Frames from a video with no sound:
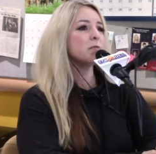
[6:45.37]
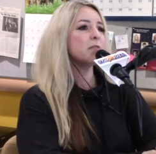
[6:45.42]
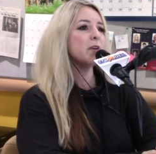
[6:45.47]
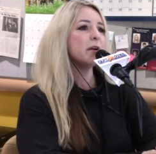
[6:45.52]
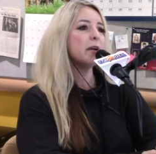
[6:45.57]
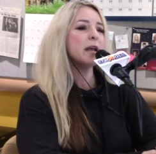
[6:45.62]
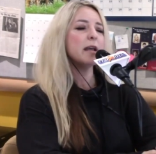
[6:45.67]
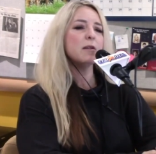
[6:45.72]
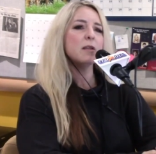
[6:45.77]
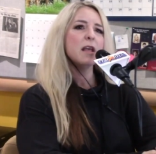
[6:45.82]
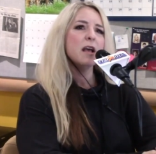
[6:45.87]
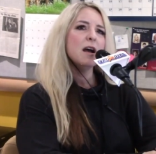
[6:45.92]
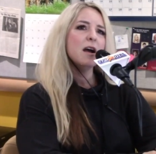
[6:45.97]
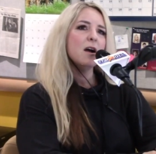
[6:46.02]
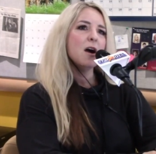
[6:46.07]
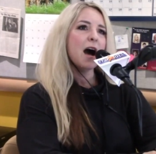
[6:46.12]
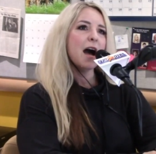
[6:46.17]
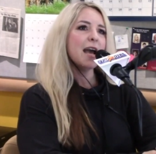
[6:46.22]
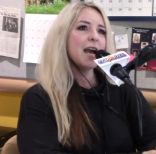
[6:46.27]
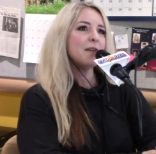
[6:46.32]
very, and
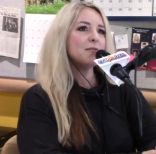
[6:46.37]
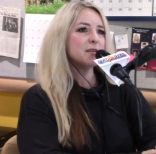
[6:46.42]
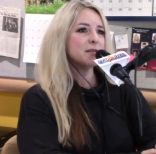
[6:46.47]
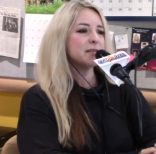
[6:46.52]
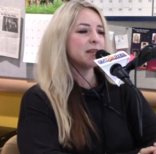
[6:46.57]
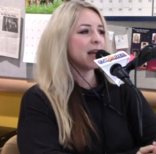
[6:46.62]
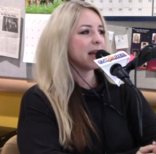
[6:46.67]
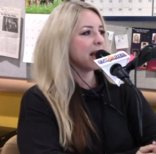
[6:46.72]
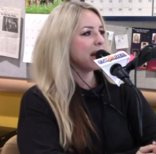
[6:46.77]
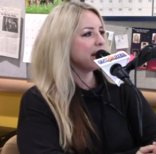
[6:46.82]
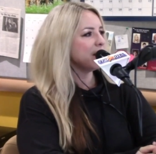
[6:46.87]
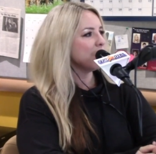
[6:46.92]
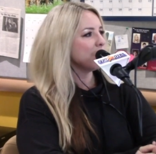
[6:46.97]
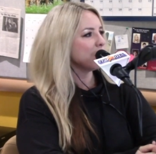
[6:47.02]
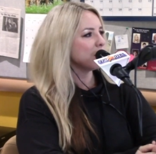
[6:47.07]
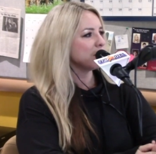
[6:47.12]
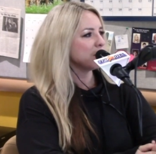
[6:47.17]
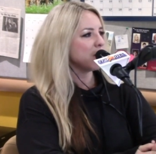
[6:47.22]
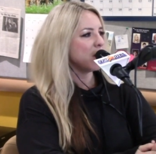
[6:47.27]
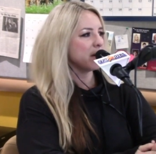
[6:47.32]
I have to say, I know
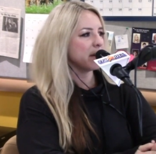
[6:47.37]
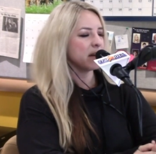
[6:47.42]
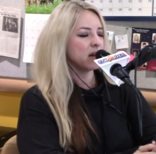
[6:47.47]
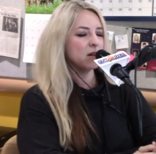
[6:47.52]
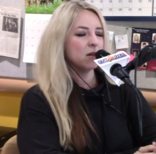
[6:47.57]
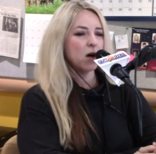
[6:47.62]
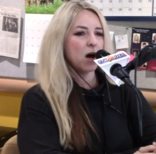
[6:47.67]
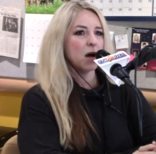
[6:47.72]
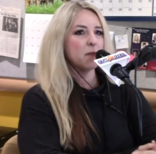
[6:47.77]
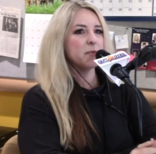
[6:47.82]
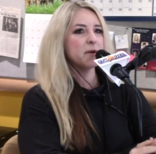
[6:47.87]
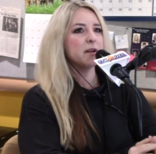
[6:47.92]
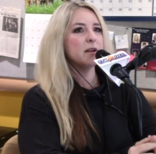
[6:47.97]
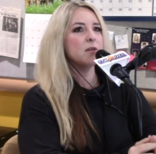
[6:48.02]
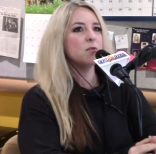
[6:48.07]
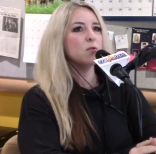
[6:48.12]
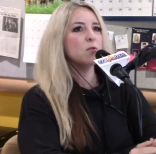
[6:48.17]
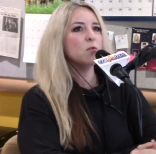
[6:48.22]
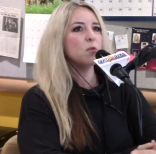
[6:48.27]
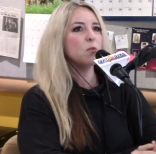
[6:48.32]
we're talking a lot, but
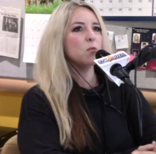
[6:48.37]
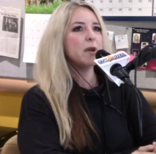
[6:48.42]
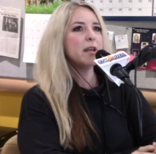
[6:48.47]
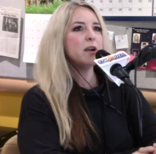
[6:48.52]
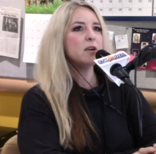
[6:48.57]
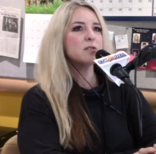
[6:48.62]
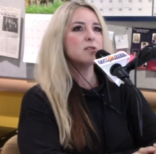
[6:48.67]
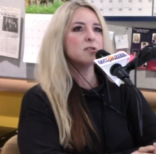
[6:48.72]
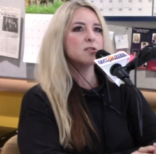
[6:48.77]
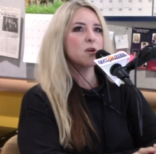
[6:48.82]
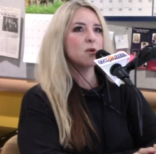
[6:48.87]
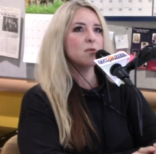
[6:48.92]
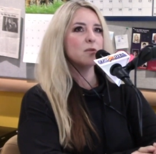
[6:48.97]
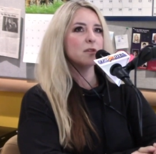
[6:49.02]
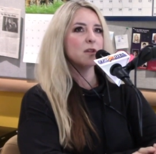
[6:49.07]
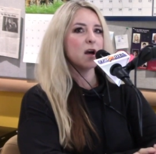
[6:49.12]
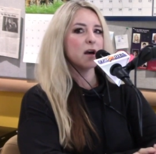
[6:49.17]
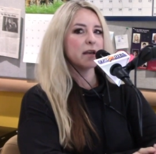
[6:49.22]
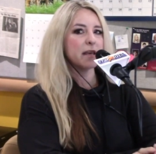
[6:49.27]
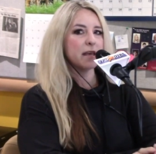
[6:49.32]
we are so
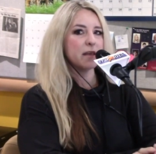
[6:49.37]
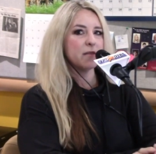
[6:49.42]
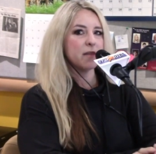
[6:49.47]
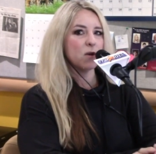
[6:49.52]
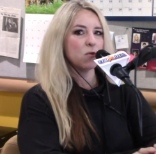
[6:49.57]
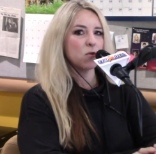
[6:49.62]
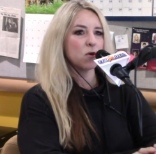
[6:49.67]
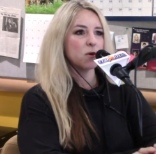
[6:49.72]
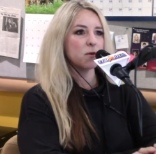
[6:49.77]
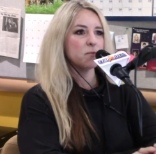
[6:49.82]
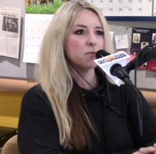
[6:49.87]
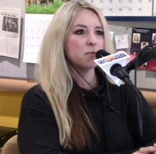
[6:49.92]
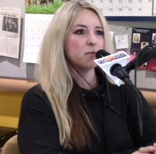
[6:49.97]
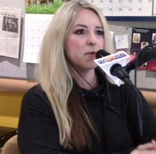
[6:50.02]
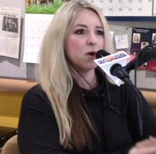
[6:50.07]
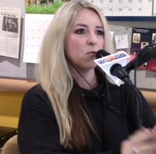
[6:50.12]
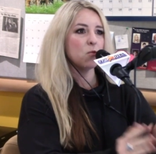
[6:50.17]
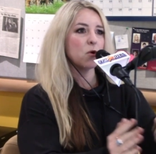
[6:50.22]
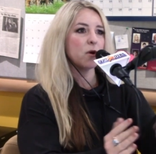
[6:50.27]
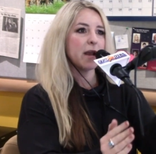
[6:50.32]
lucky that we're
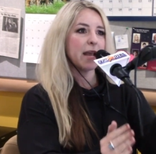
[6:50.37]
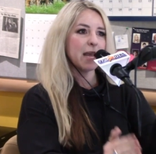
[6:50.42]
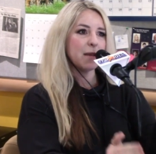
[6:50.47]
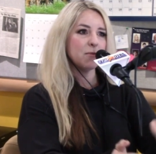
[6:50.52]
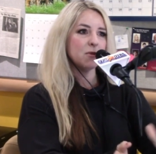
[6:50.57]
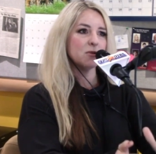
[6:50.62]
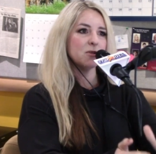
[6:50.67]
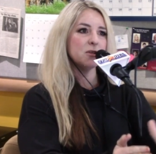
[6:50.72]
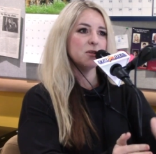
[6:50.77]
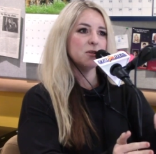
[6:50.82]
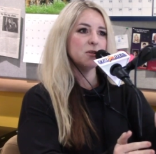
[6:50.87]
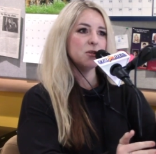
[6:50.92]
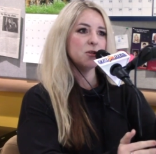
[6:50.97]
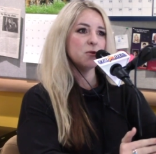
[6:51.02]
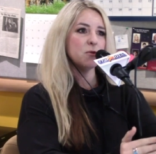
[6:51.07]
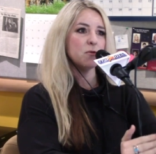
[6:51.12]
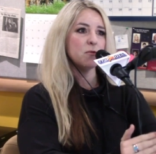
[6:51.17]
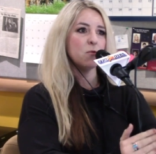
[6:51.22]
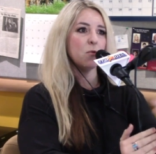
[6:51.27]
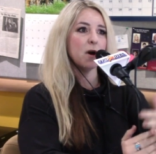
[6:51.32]
able to
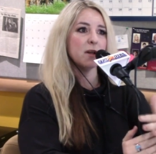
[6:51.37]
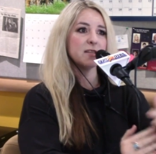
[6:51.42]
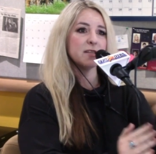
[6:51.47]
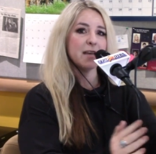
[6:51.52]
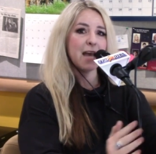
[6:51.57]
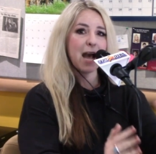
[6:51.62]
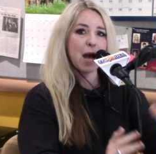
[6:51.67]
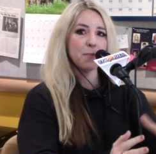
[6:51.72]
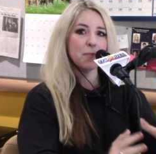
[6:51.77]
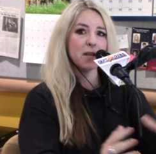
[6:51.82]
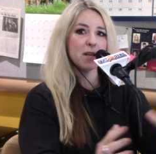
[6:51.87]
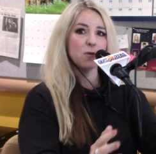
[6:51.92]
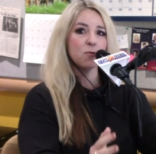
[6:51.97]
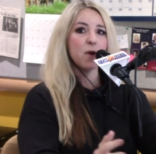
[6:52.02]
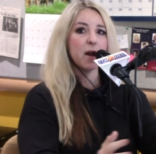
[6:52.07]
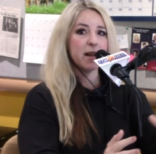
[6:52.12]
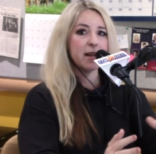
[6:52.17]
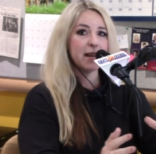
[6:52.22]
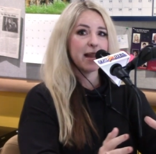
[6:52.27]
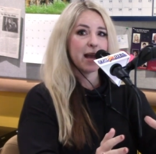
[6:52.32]
do what's happening
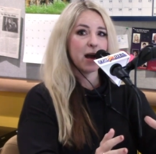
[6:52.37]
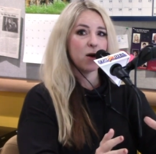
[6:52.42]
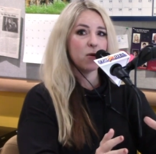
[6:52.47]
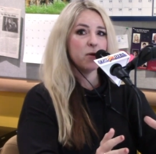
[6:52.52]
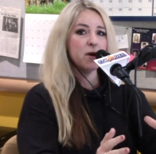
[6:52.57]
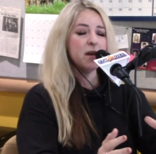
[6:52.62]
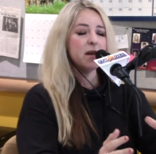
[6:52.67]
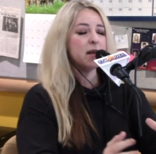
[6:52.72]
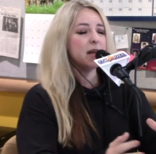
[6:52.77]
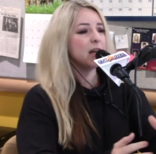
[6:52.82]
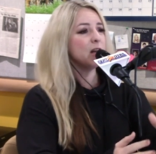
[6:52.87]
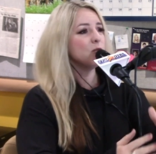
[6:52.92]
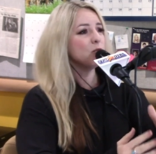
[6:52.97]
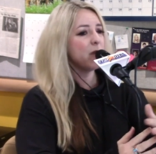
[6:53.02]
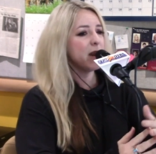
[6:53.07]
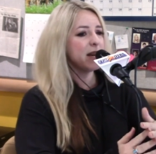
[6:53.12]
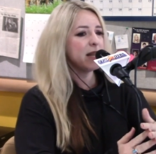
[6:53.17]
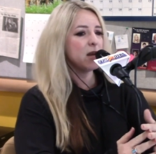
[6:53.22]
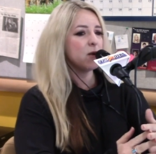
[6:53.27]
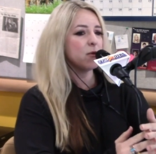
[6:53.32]
right now. In
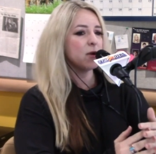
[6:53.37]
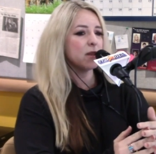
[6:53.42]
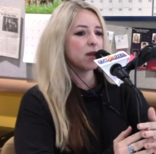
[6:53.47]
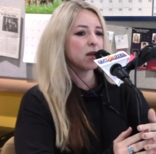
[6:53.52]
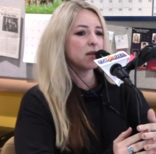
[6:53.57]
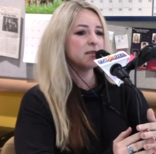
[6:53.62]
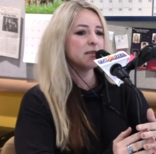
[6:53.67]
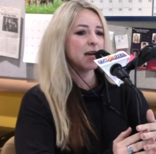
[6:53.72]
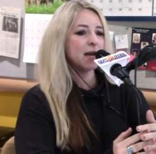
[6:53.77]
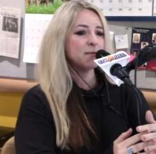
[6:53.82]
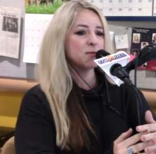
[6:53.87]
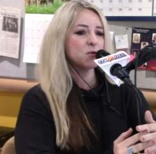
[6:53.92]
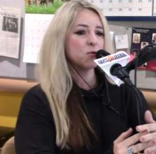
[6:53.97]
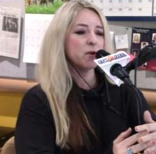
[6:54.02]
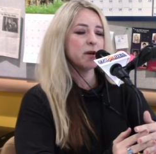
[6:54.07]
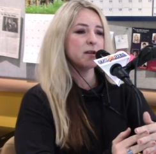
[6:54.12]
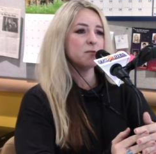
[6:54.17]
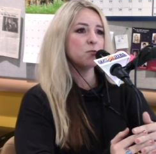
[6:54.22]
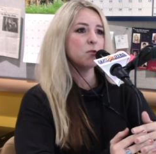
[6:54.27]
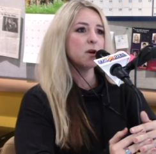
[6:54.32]
radio, a lot of times
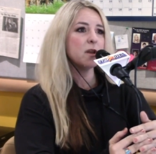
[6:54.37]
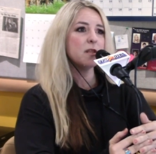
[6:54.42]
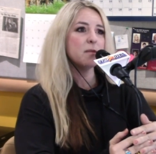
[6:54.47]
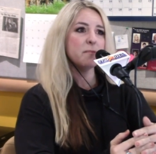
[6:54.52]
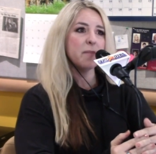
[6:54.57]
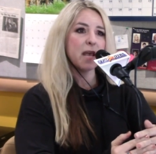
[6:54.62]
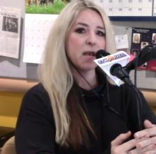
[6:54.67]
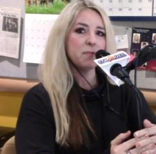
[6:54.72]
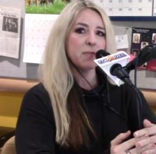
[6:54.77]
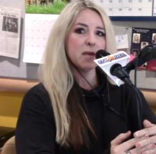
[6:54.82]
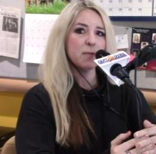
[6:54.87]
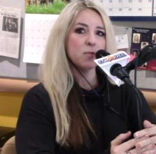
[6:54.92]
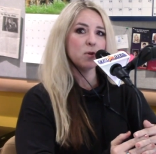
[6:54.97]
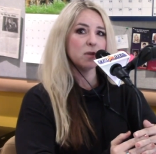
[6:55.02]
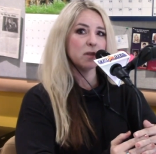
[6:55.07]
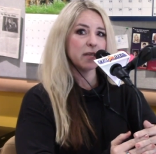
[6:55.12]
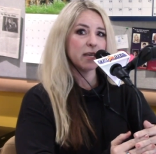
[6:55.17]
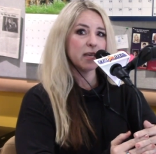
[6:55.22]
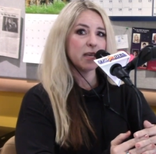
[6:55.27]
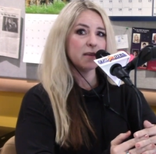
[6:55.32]
when one of the main
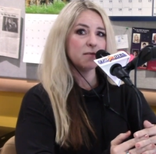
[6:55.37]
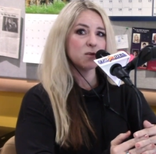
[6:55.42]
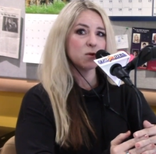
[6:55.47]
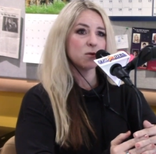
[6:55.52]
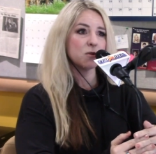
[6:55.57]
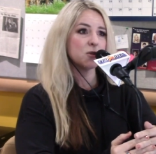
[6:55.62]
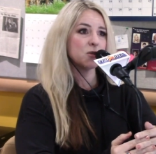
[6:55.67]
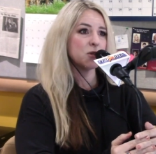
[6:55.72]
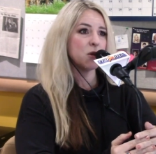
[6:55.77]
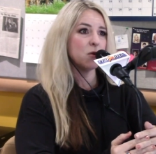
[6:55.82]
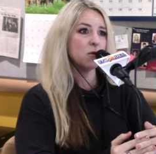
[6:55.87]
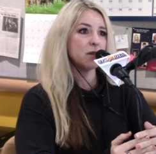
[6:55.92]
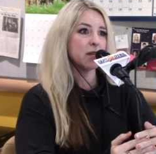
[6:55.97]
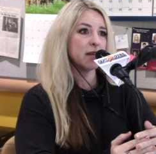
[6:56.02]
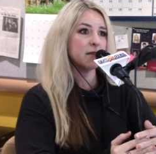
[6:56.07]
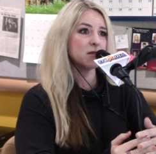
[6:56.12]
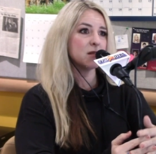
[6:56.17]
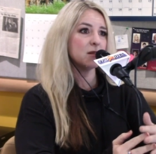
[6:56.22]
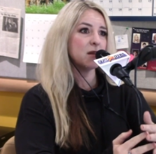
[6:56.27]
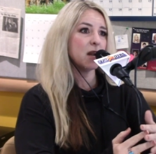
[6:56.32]
people leaves or a show
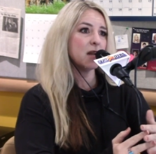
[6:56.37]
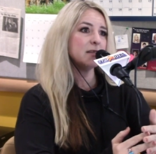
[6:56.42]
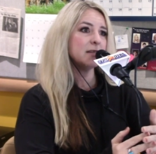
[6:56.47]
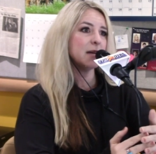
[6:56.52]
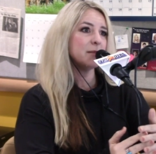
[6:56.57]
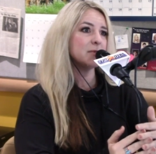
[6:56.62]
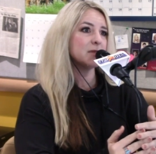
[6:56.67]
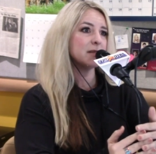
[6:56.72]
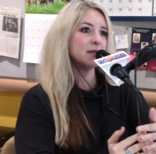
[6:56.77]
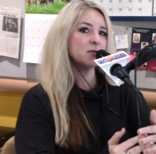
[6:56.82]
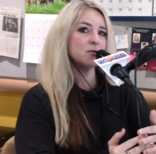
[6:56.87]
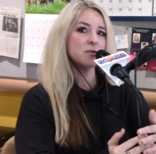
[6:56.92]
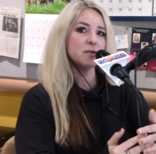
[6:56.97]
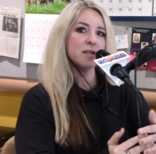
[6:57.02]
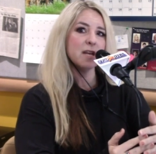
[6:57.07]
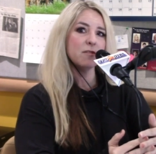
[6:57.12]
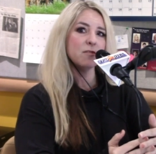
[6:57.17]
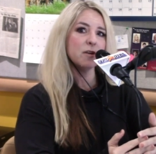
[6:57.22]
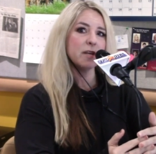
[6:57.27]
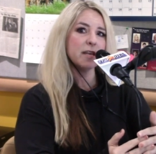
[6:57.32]
leaves, a lot of times
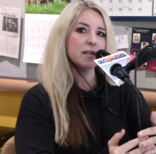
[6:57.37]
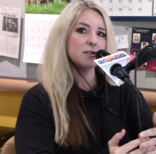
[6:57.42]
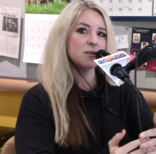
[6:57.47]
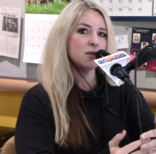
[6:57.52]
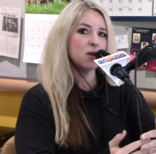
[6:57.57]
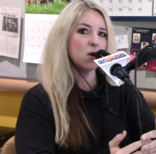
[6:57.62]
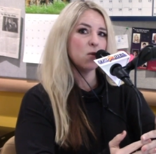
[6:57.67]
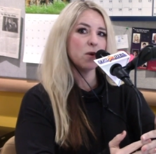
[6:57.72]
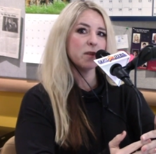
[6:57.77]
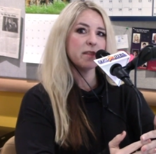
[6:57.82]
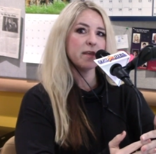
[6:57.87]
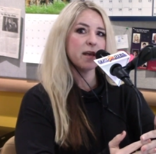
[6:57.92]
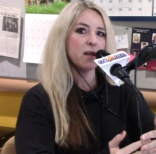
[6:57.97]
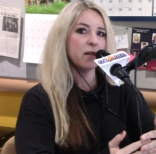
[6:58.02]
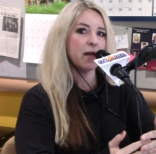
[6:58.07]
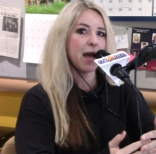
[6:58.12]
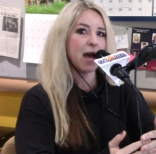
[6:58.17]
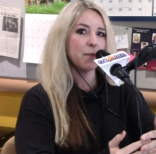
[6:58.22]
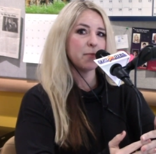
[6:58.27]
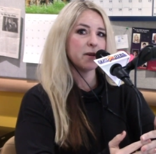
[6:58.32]
listeners never get to know what the
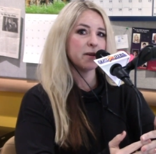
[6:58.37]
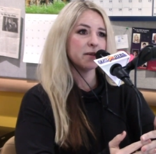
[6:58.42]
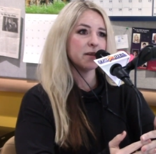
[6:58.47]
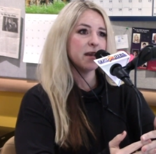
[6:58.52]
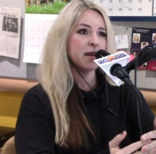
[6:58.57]
hell happened.